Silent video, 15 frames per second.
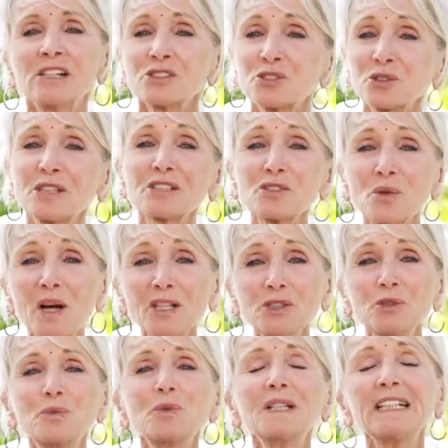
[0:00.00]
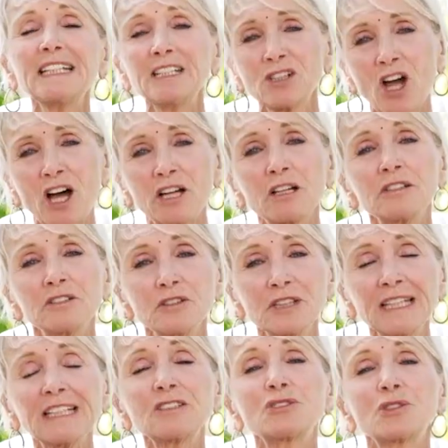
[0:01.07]
So that's why you really
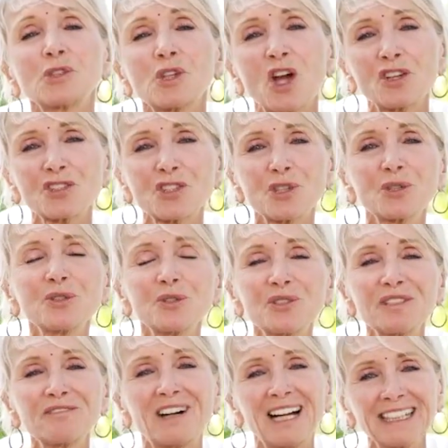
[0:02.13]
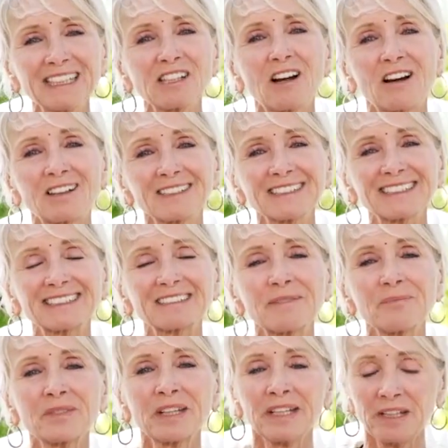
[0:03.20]
need to nurture your divine garden.
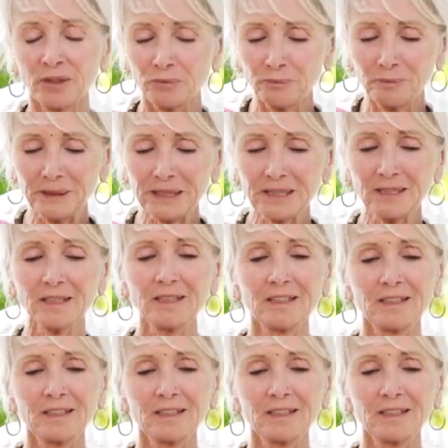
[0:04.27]
Be